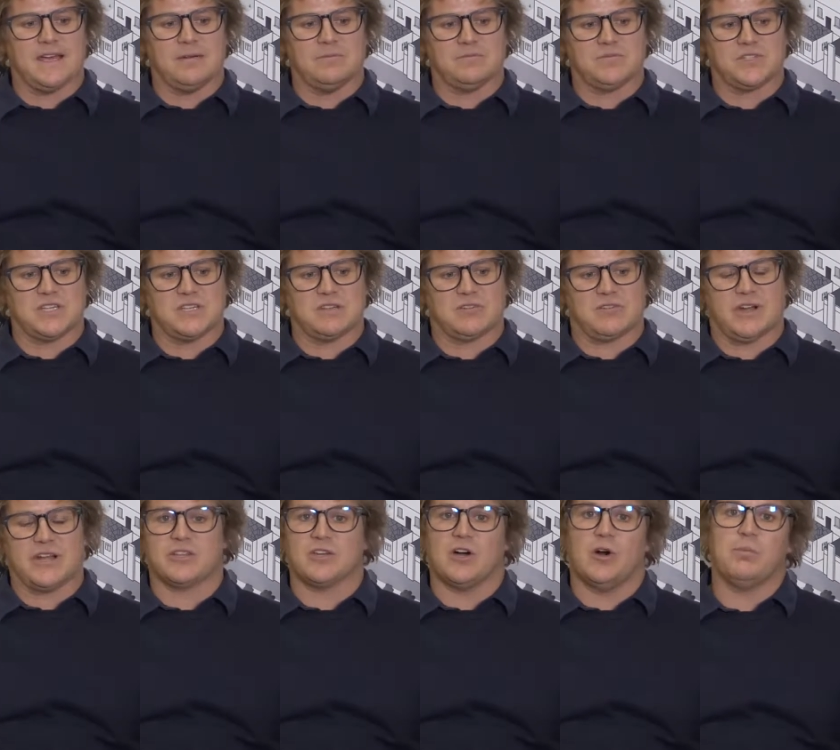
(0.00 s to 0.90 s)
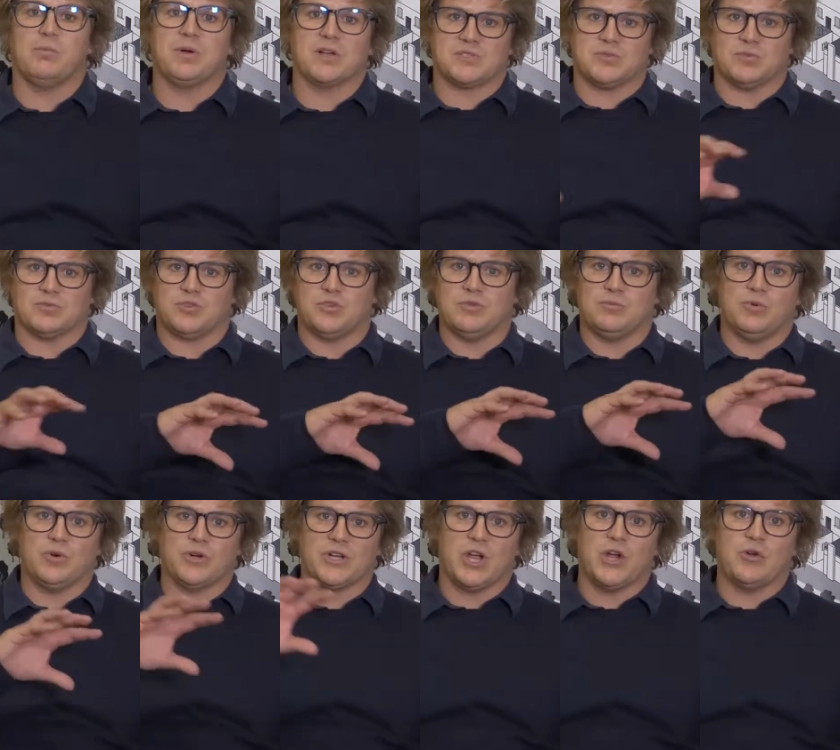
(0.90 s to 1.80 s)
She created the whole Pixel
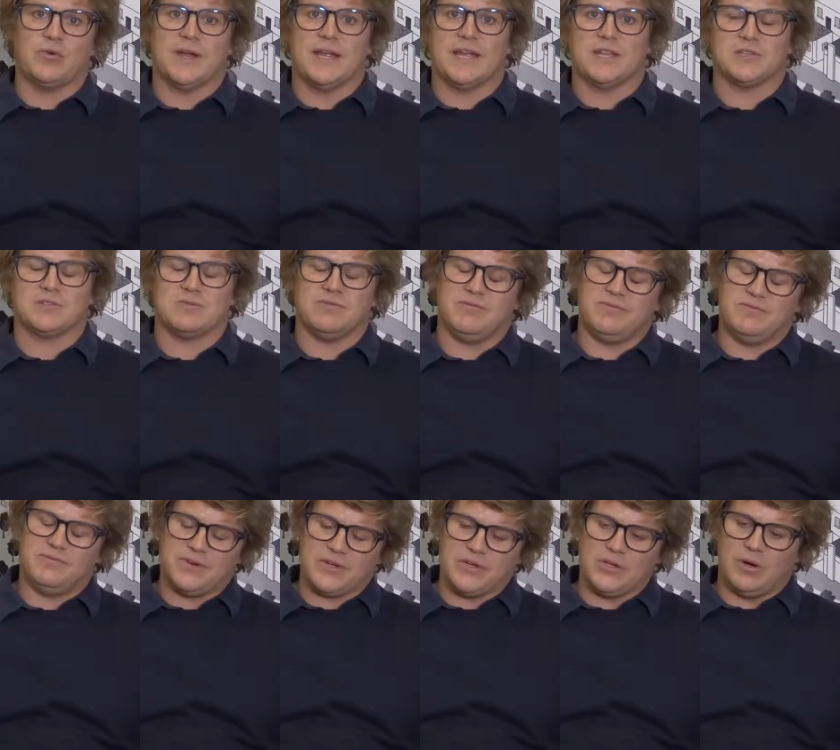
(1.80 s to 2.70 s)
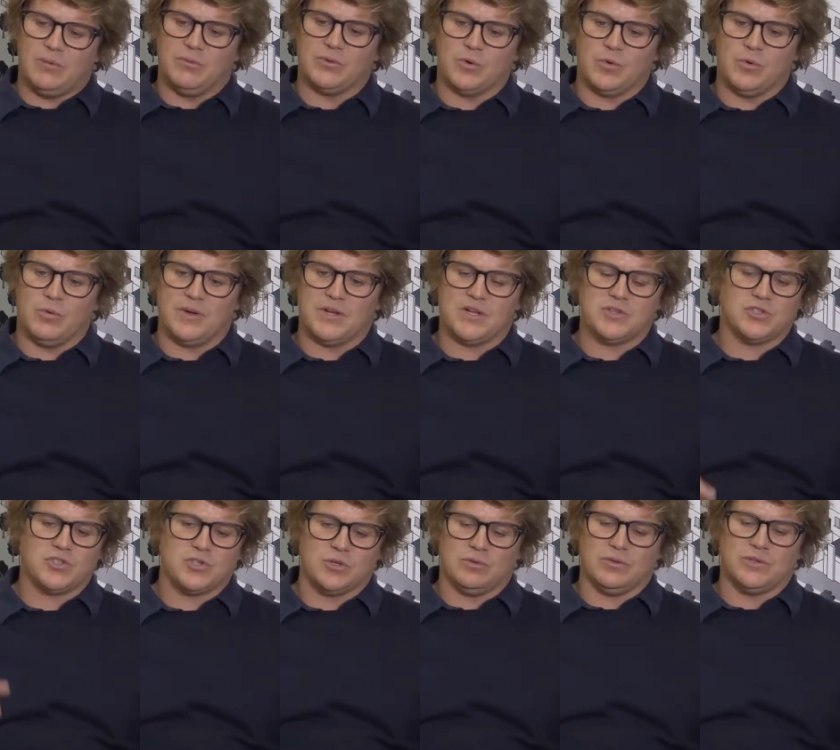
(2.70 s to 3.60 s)
2.0 range. Phenomenal
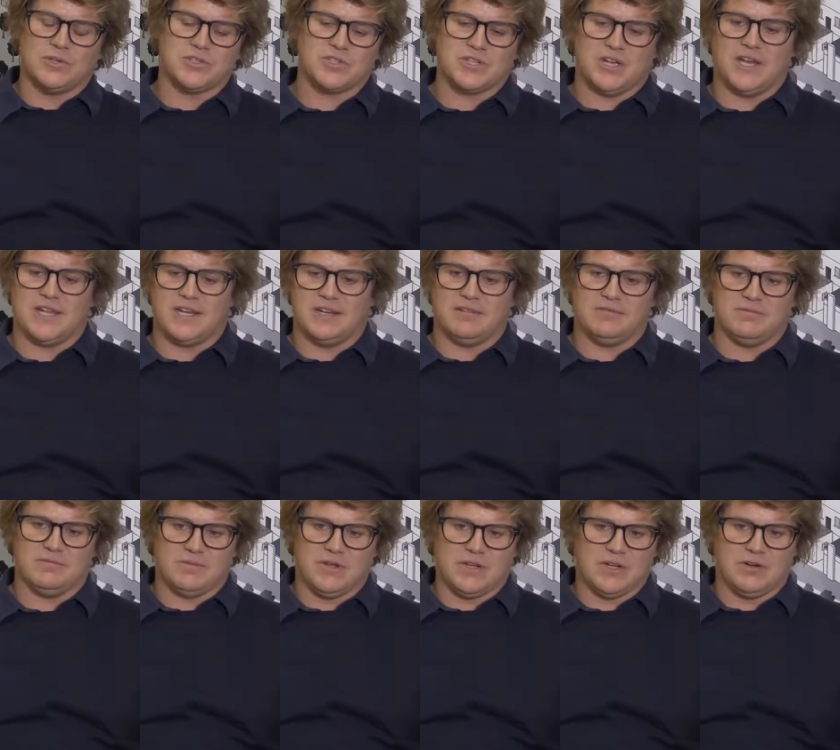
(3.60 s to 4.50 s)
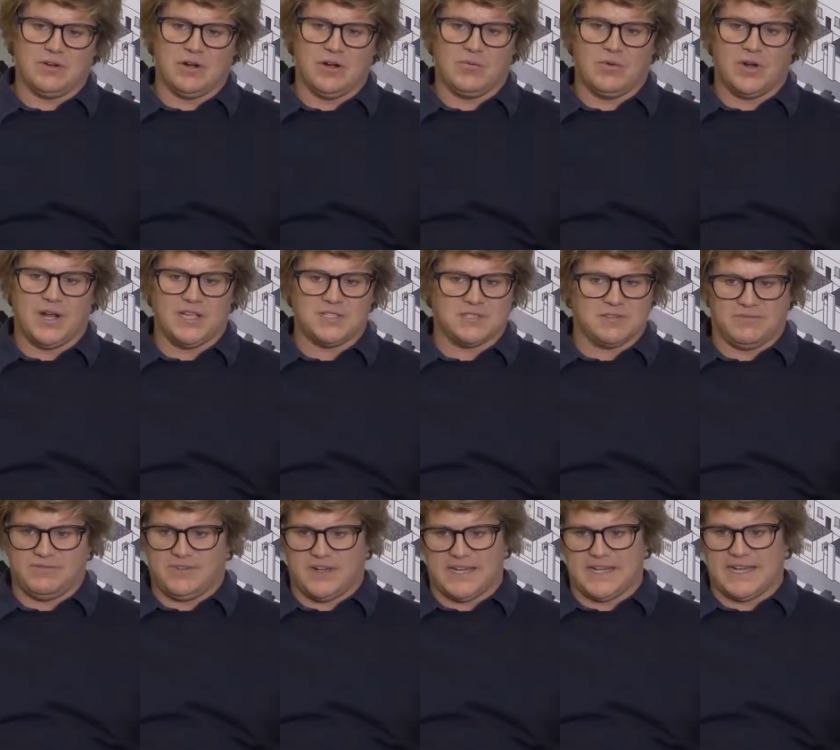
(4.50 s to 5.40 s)
woman, jewelry designer in her own rights, a
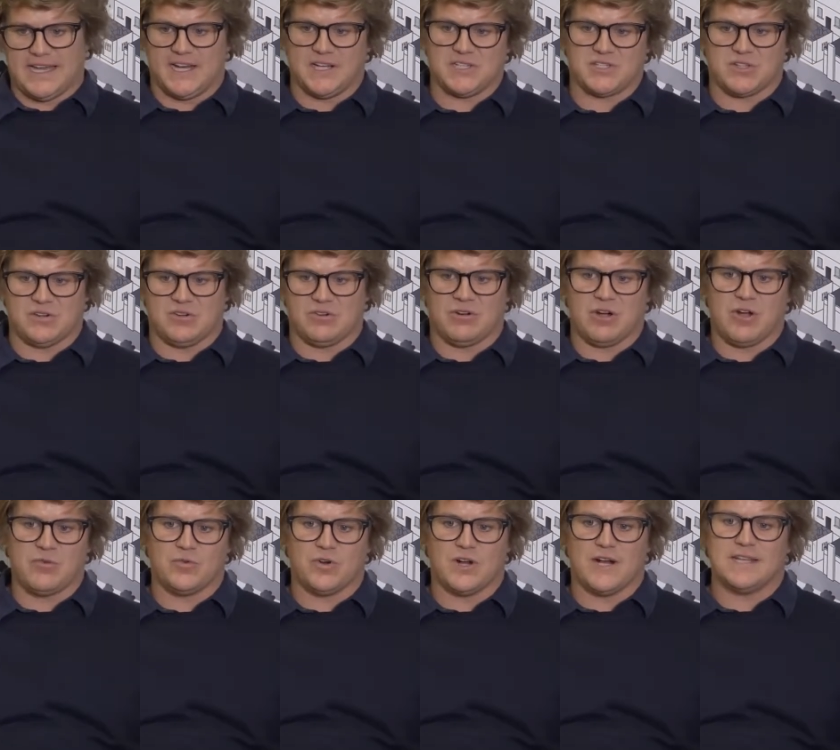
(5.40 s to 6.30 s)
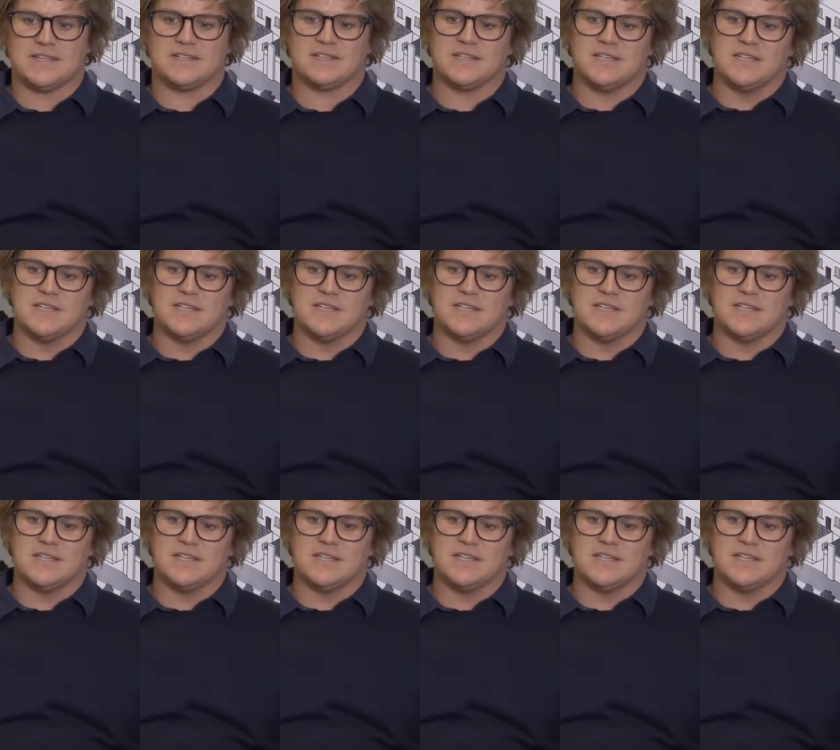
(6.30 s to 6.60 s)
fine artist in her own rights,